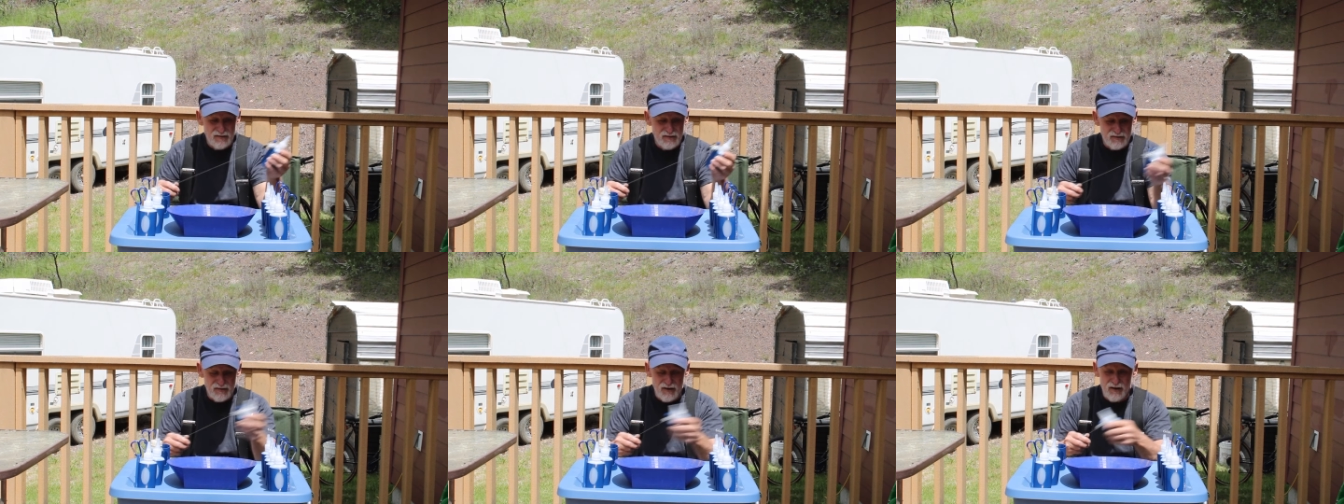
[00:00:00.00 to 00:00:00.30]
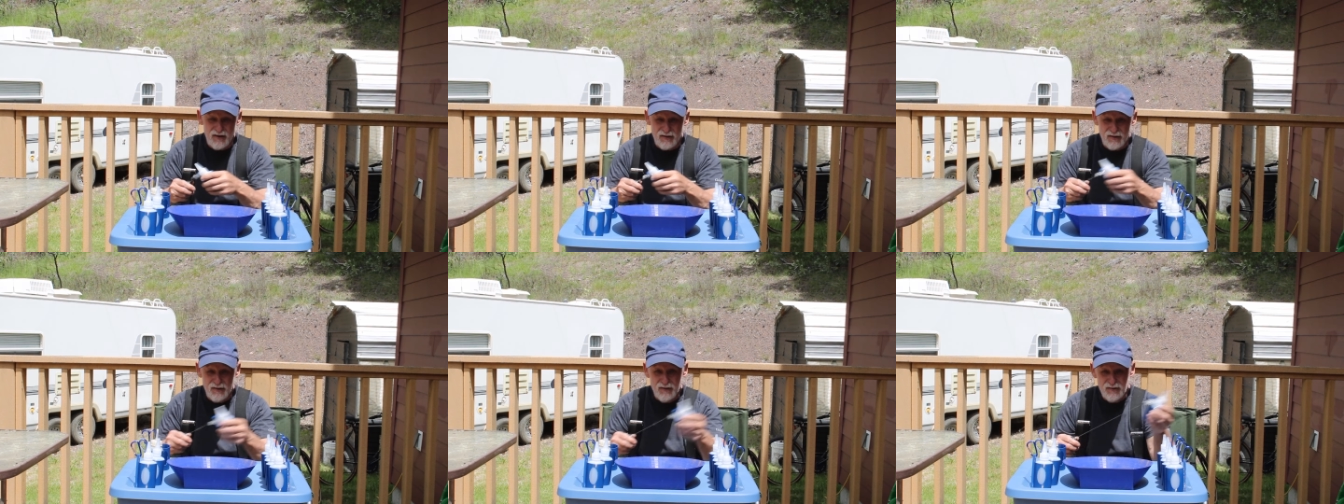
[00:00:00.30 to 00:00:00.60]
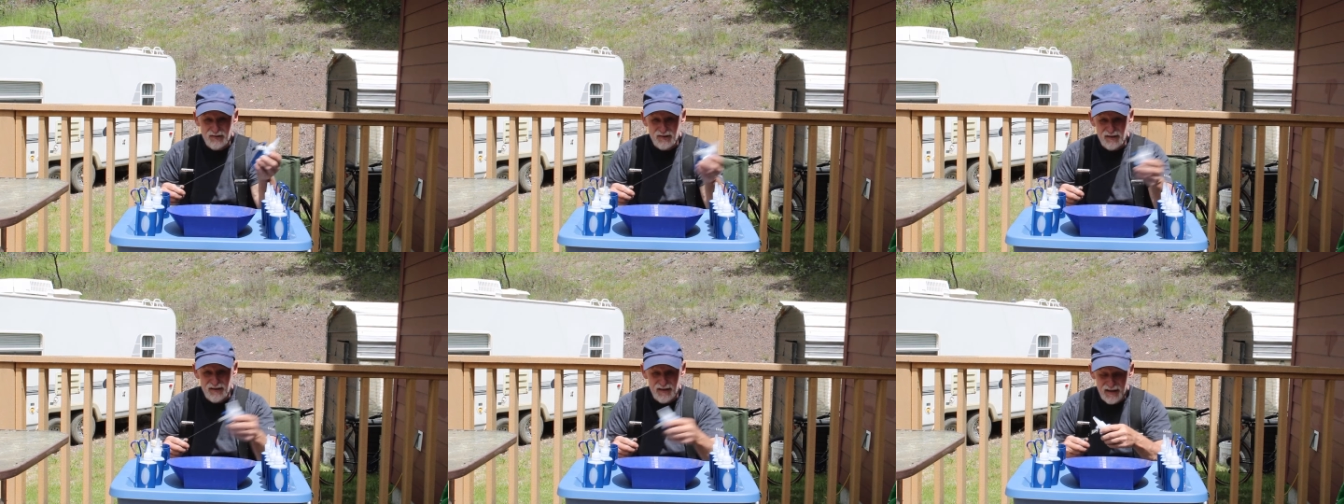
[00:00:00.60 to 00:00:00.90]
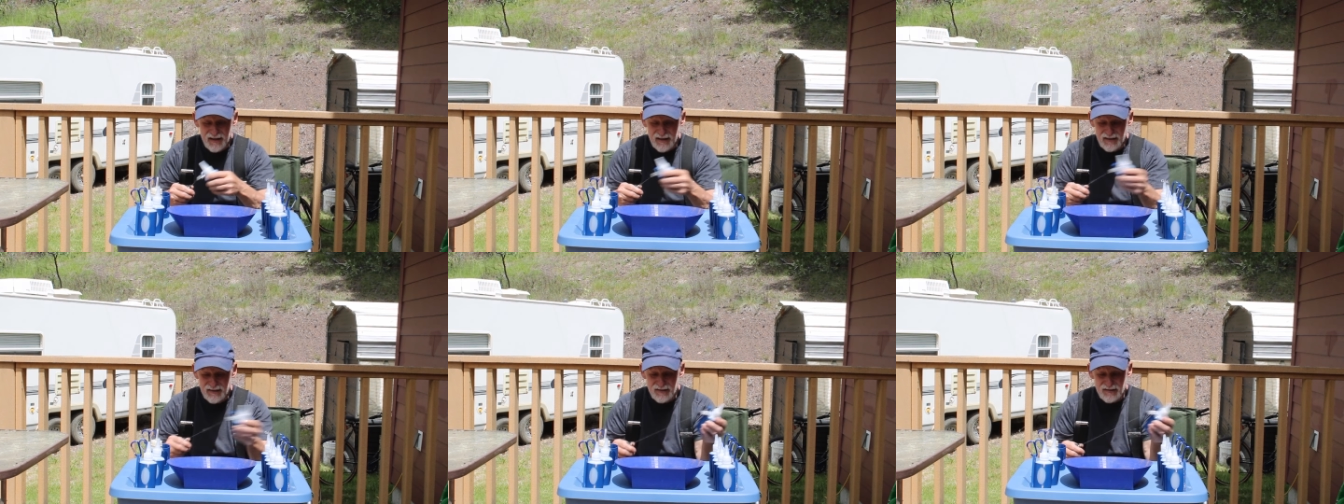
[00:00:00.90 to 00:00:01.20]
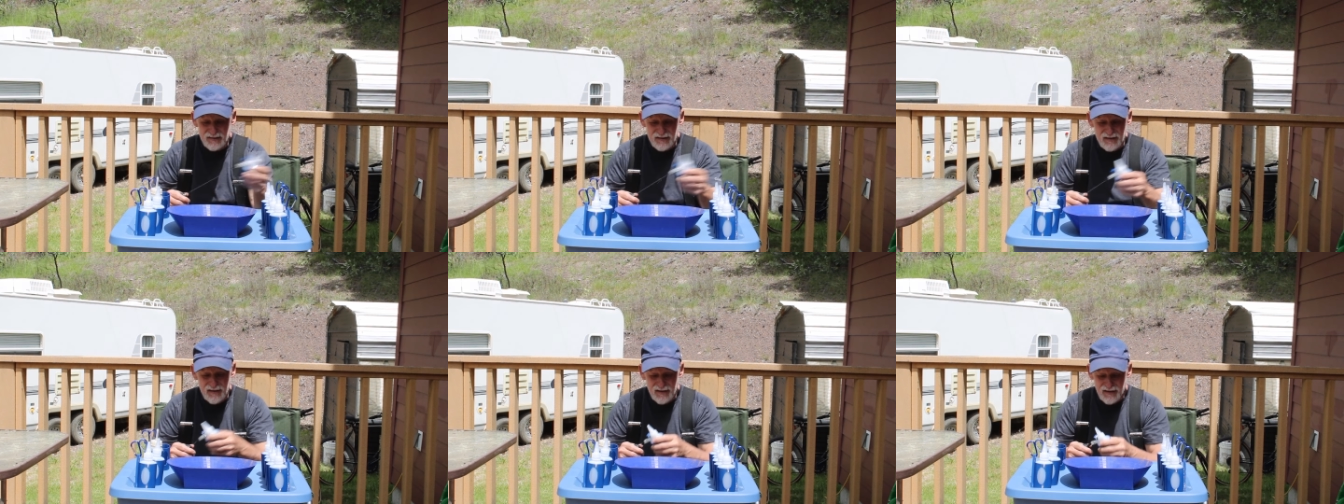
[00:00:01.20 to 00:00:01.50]
start using
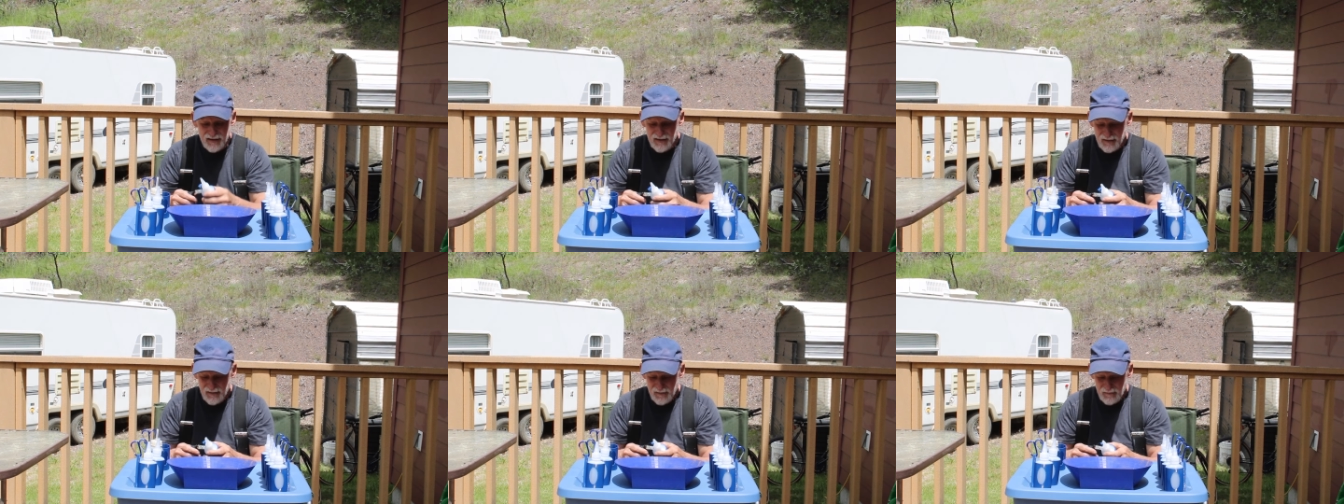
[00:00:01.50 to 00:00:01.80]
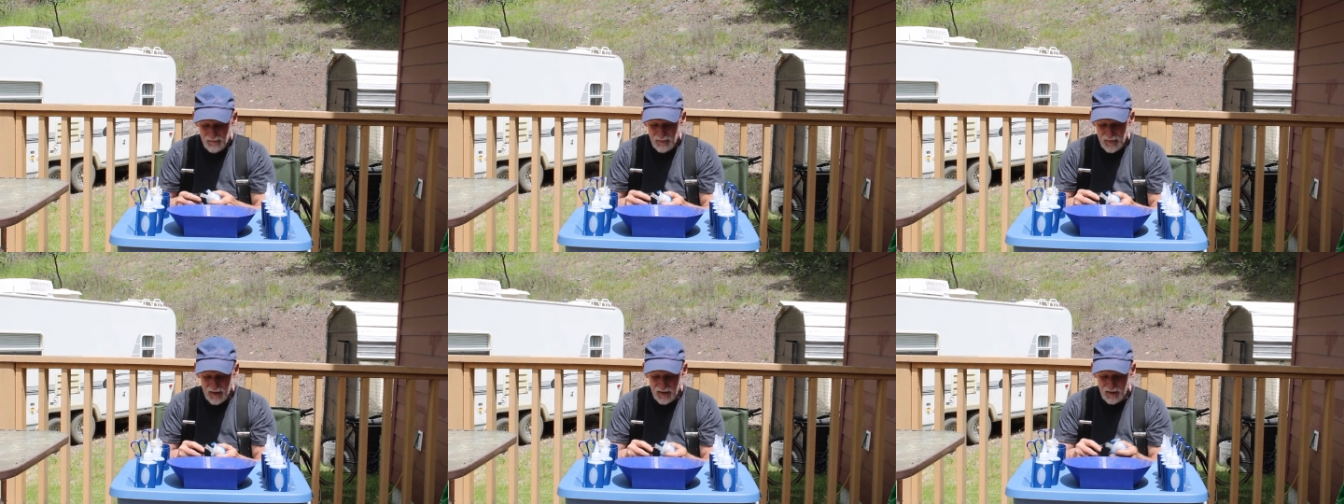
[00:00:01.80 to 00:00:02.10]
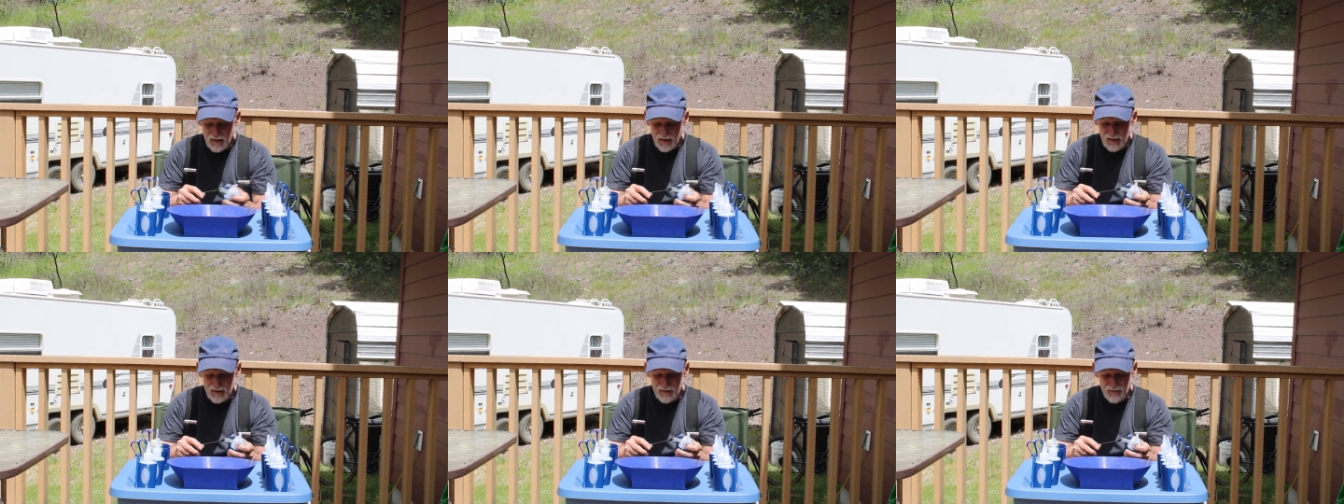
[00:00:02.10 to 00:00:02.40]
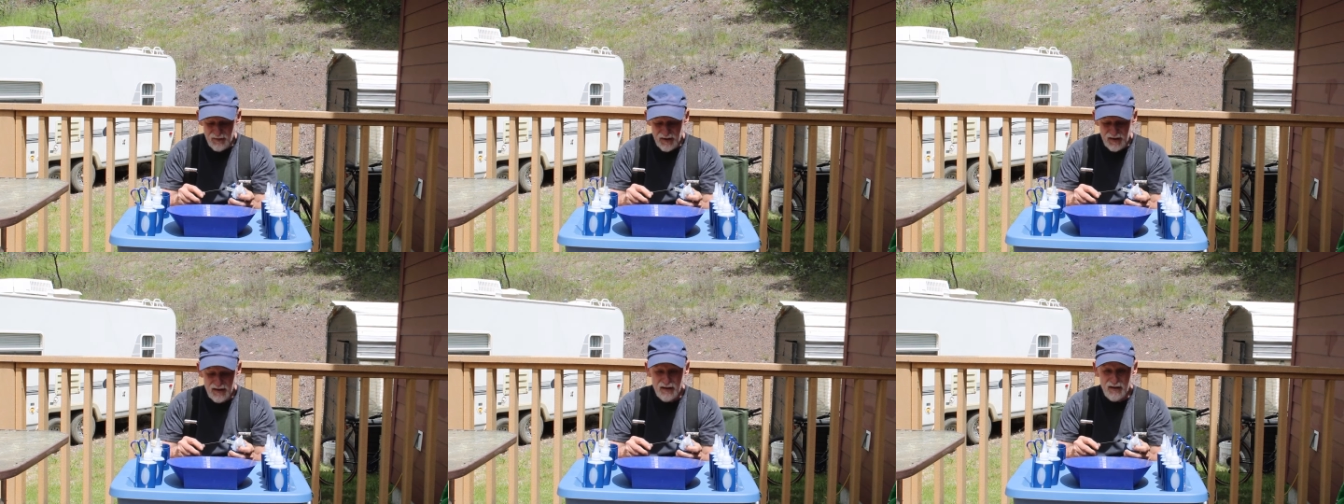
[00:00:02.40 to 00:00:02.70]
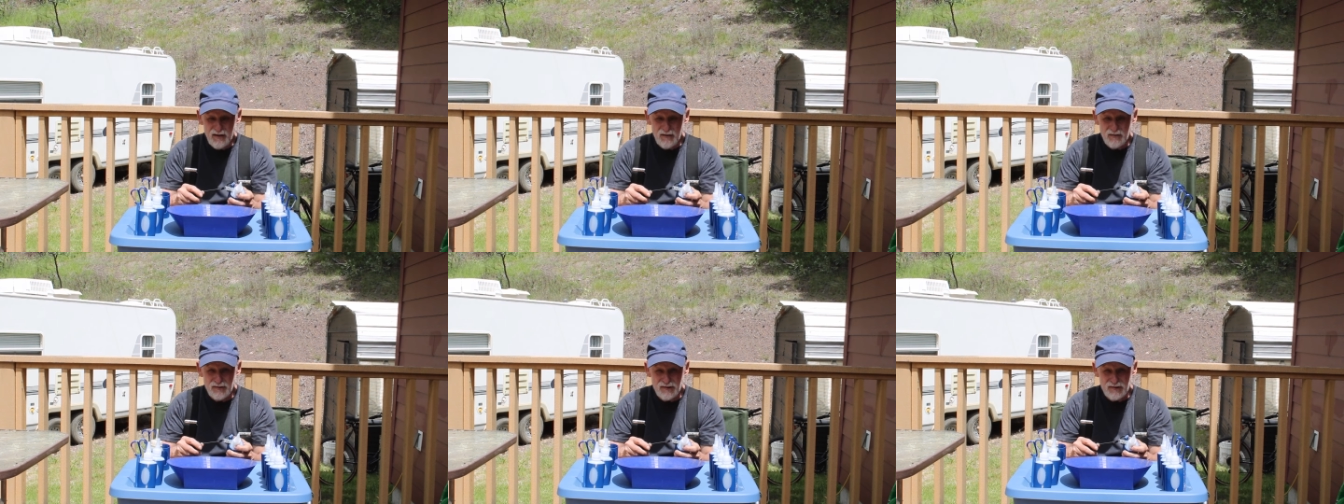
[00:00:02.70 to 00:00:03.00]
these in all the
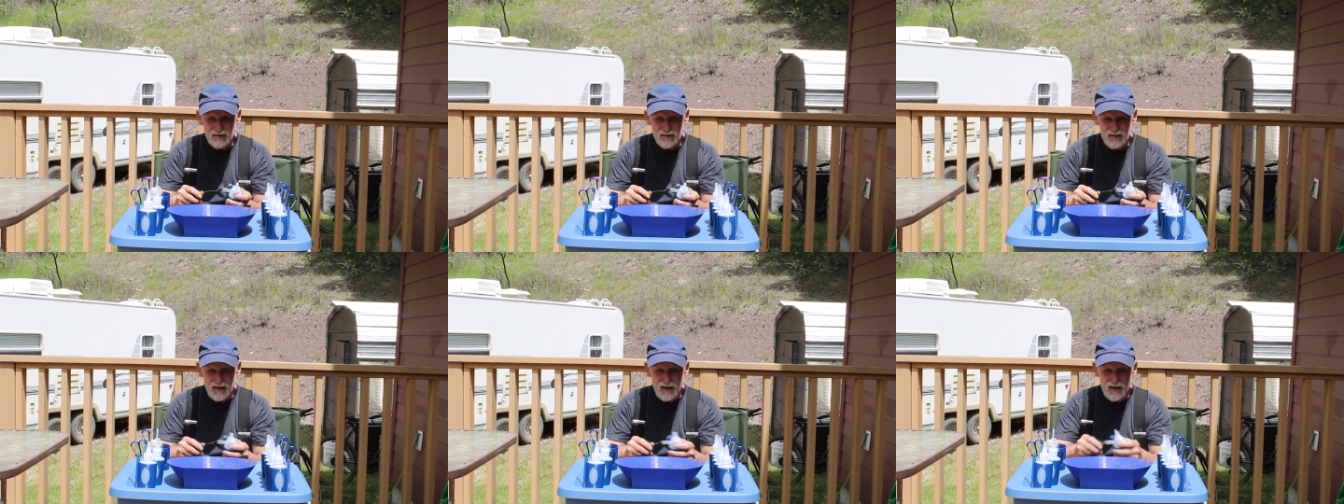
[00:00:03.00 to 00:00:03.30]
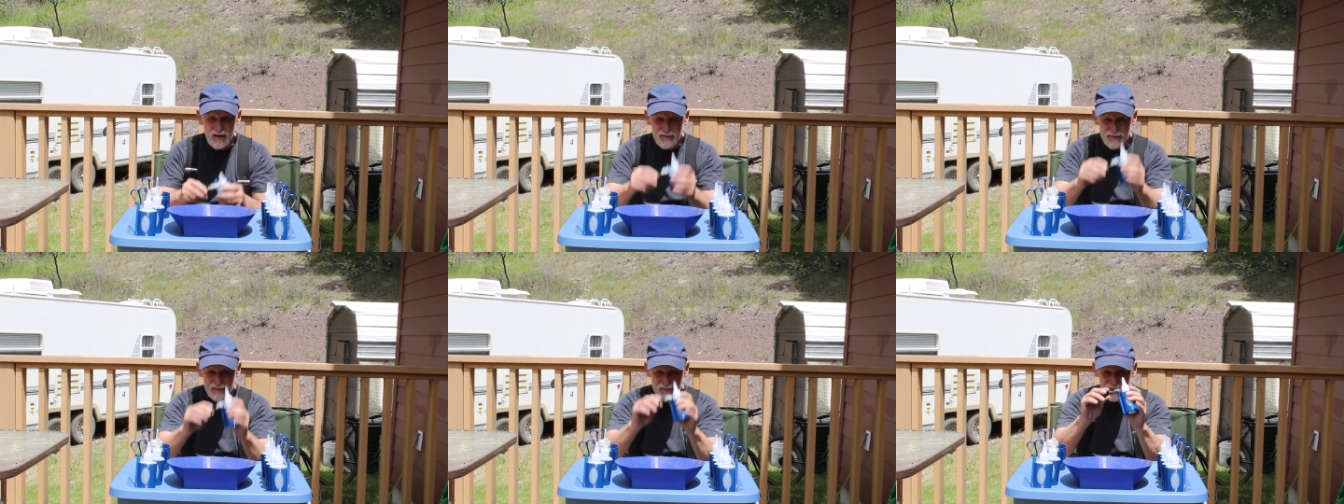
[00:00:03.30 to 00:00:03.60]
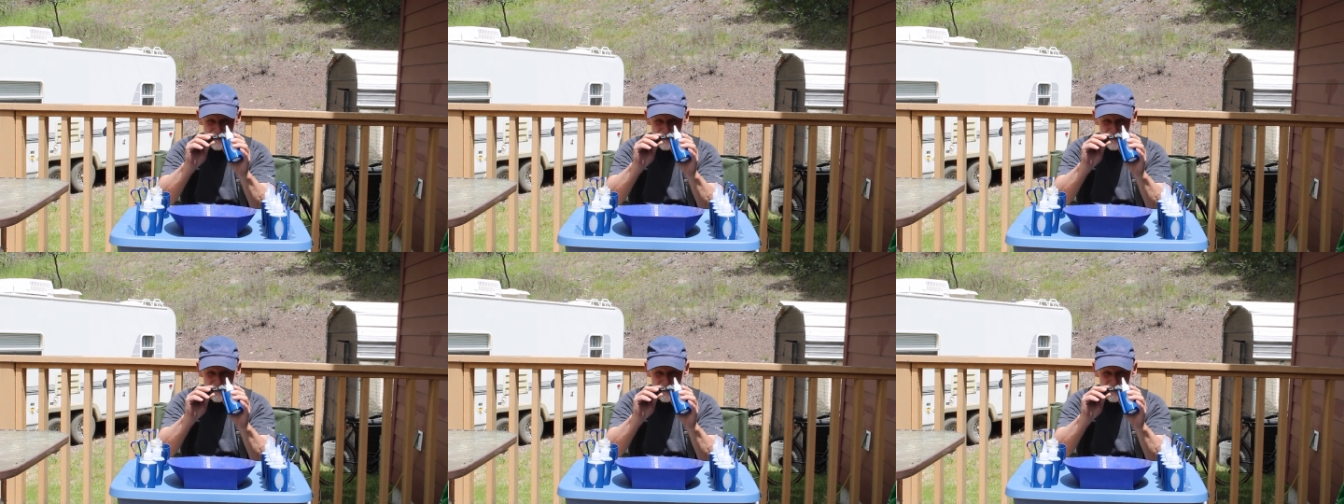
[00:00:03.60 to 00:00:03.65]
videos and stuff.